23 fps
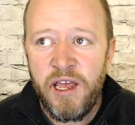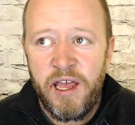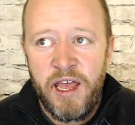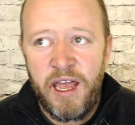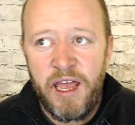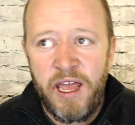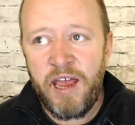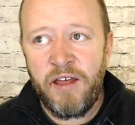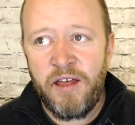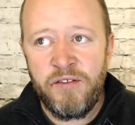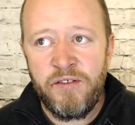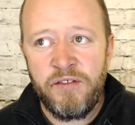
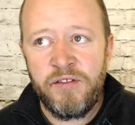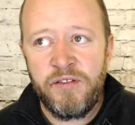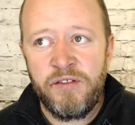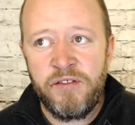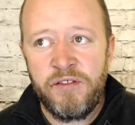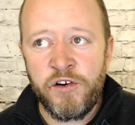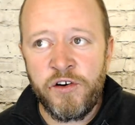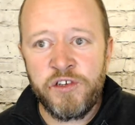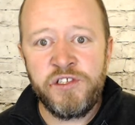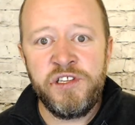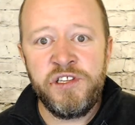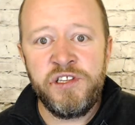And
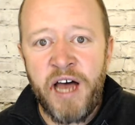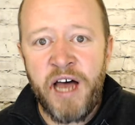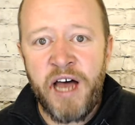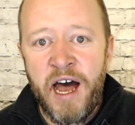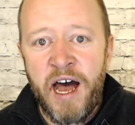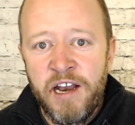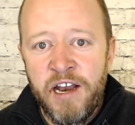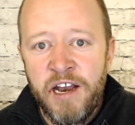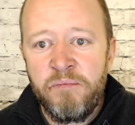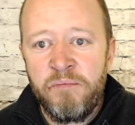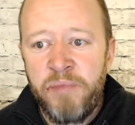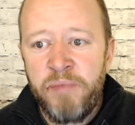there's not
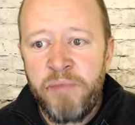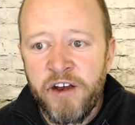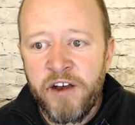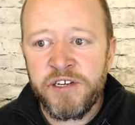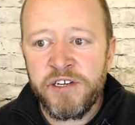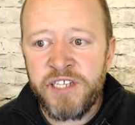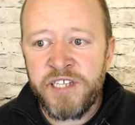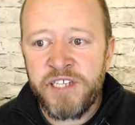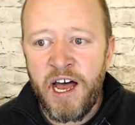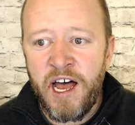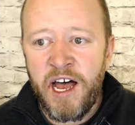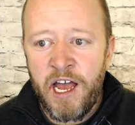a better
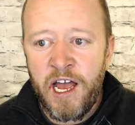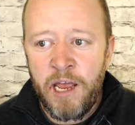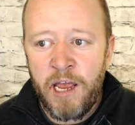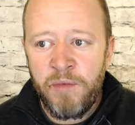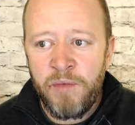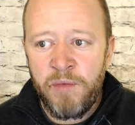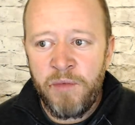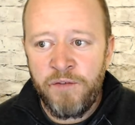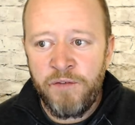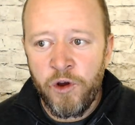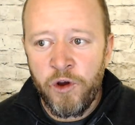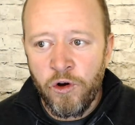time
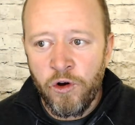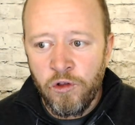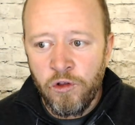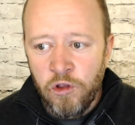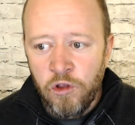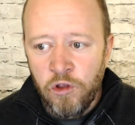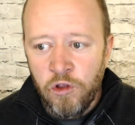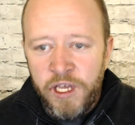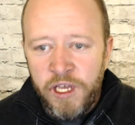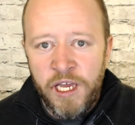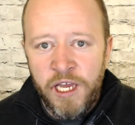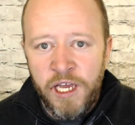if you're
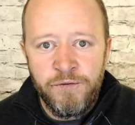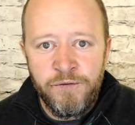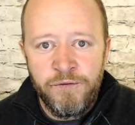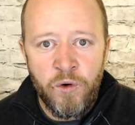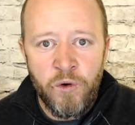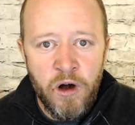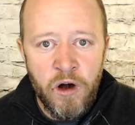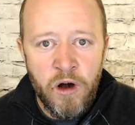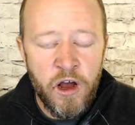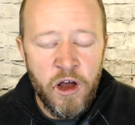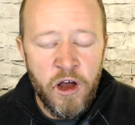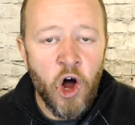looking for
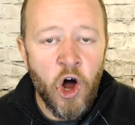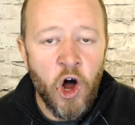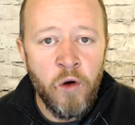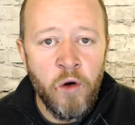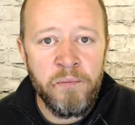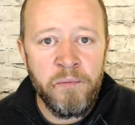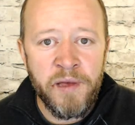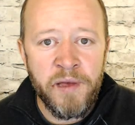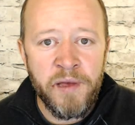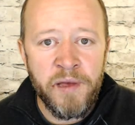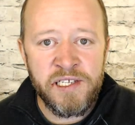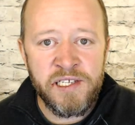a home
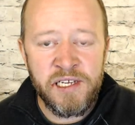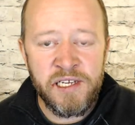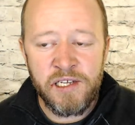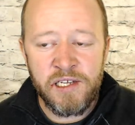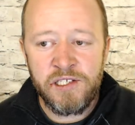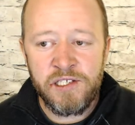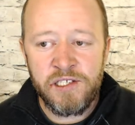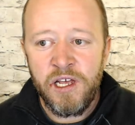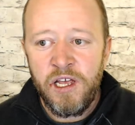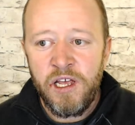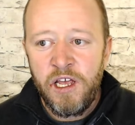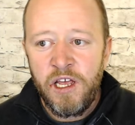business,
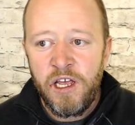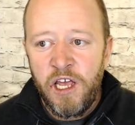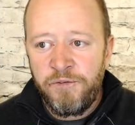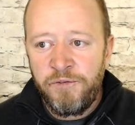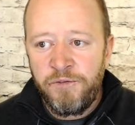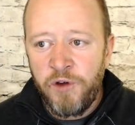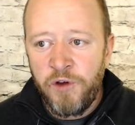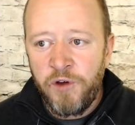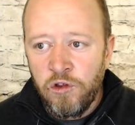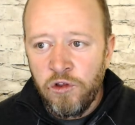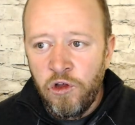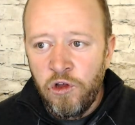if
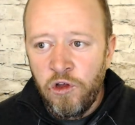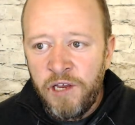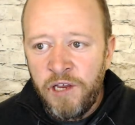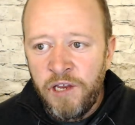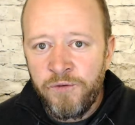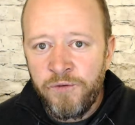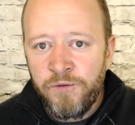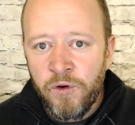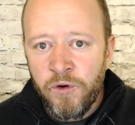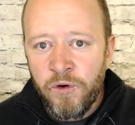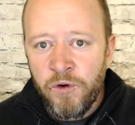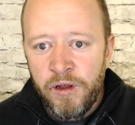you're looking
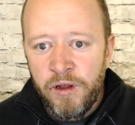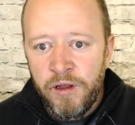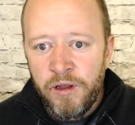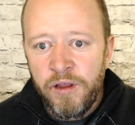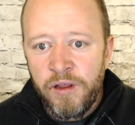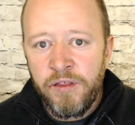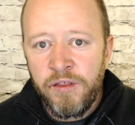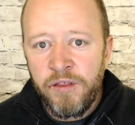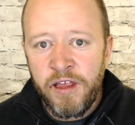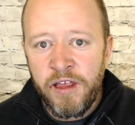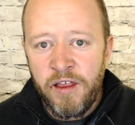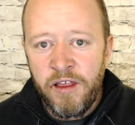for
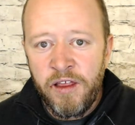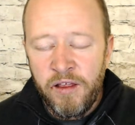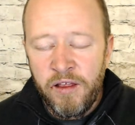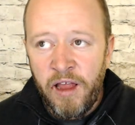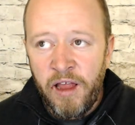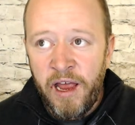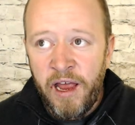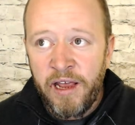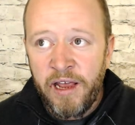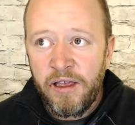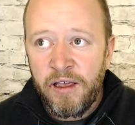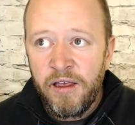the
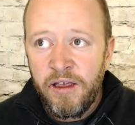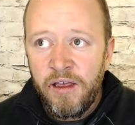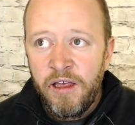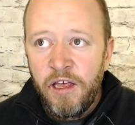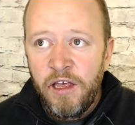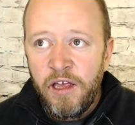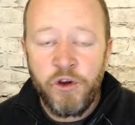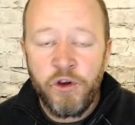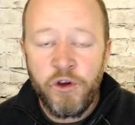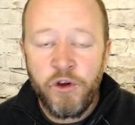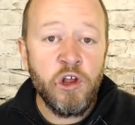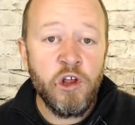
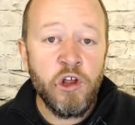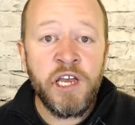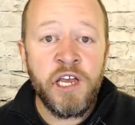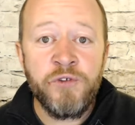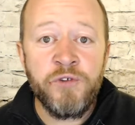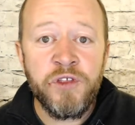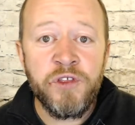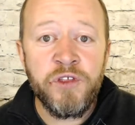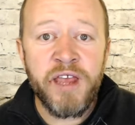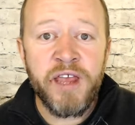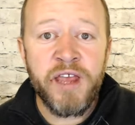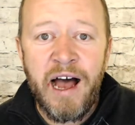
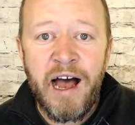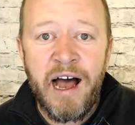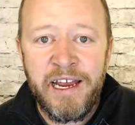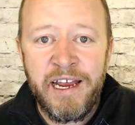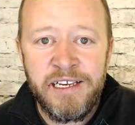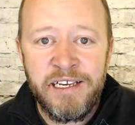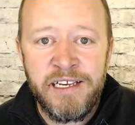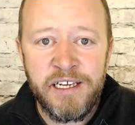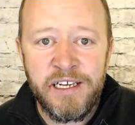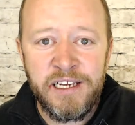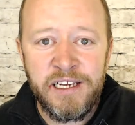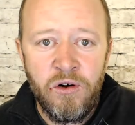
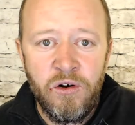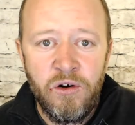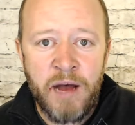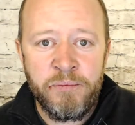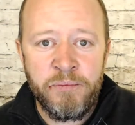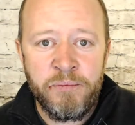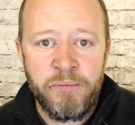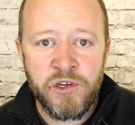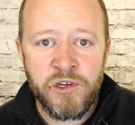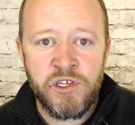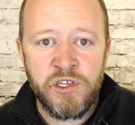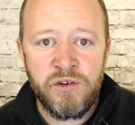ideal
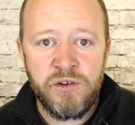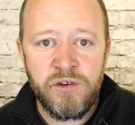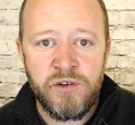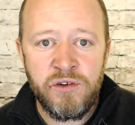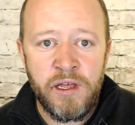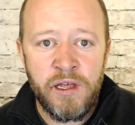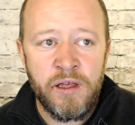opportunity.